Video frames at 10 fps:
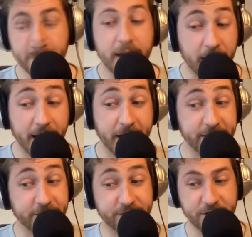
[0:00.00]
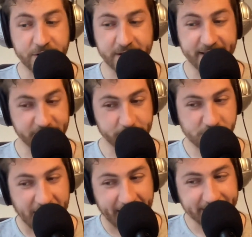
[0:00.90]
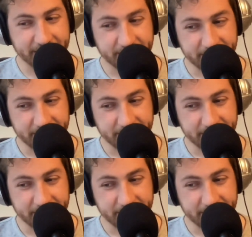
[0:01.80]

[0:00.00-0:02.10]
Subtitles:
I understood his object.